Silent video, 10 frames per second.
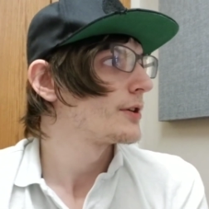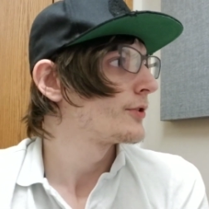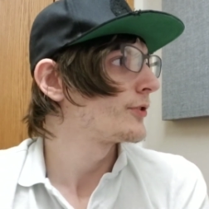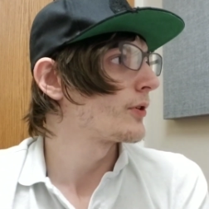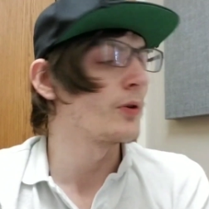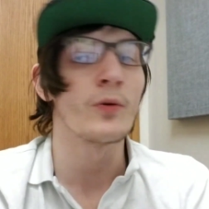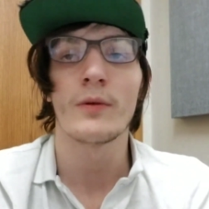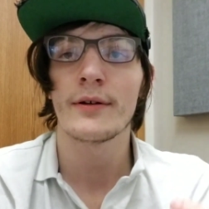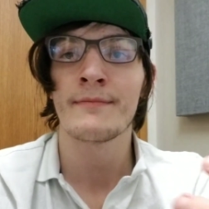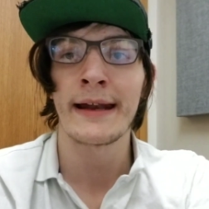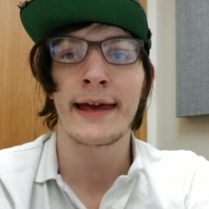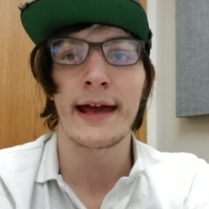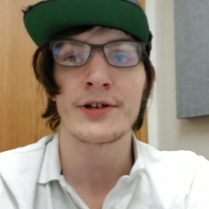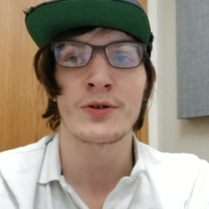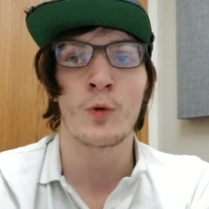So
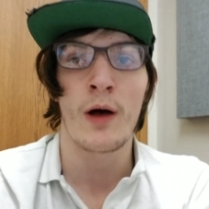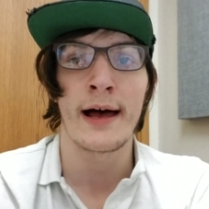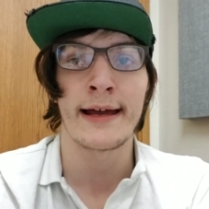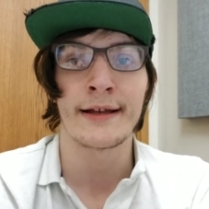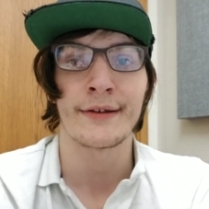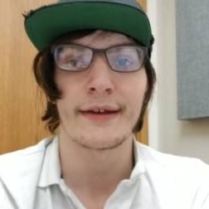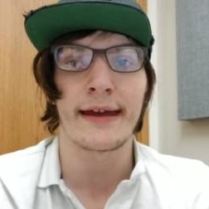medication-wise,